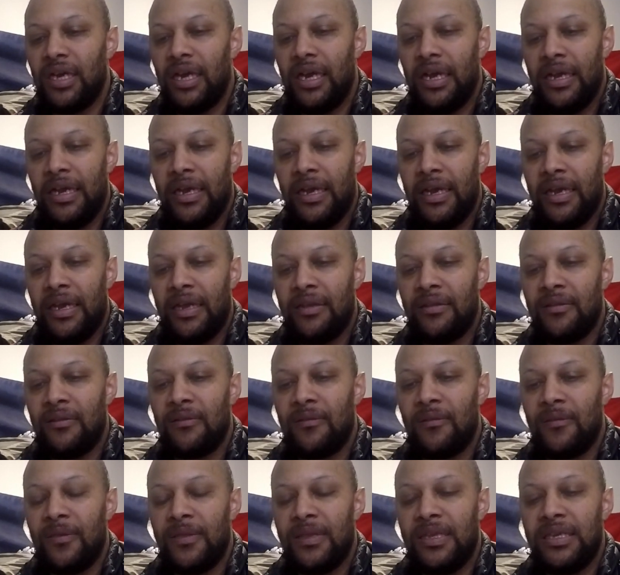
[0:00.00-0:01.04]
And
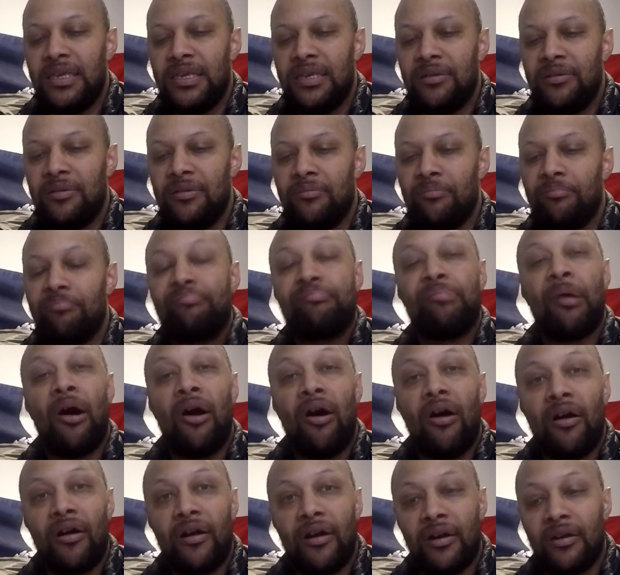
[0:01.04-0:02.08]
the
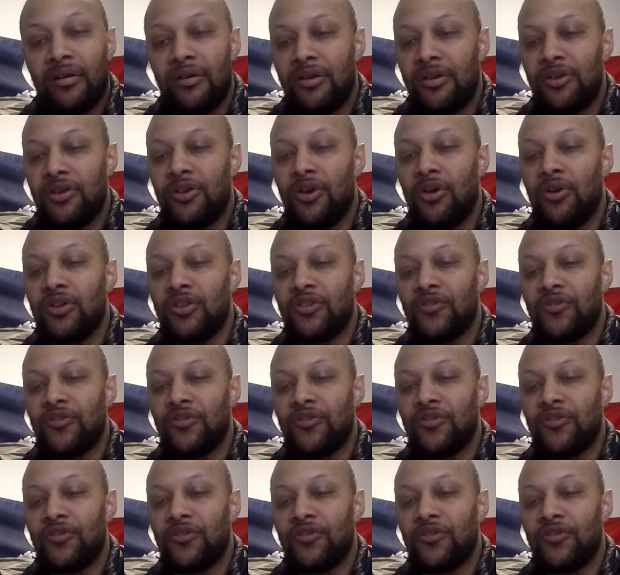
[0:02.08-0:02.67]
bar goes